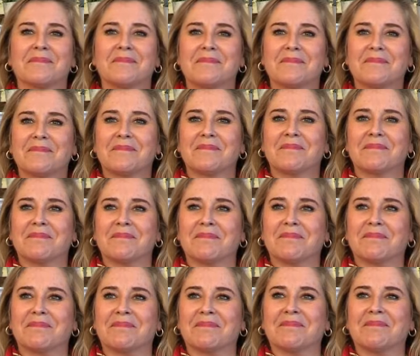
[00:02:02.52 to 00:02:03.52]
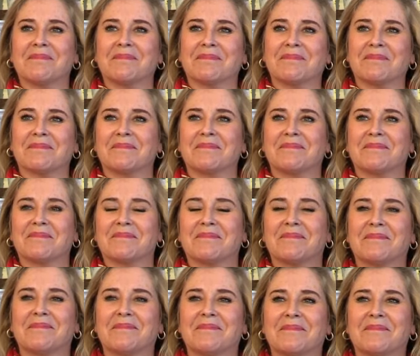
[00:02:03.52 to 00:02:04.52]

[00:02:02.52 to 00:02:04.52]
This person isn't speaking.